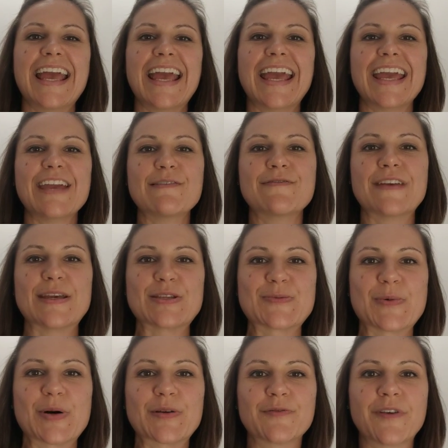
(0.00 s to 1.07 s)
Hey
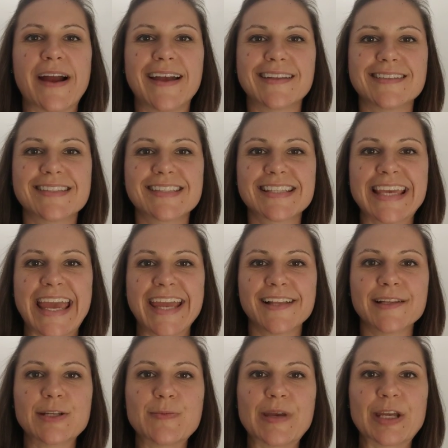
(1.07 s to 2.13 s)
Facebook friends,
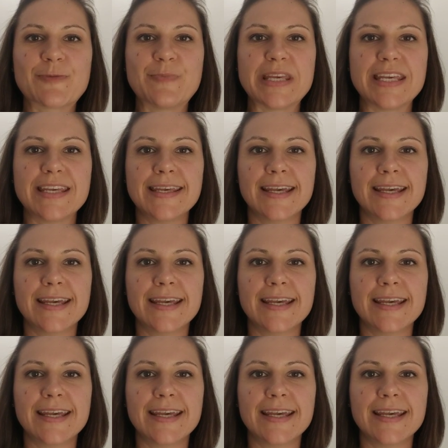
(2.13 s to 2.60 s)
Kaylin McBee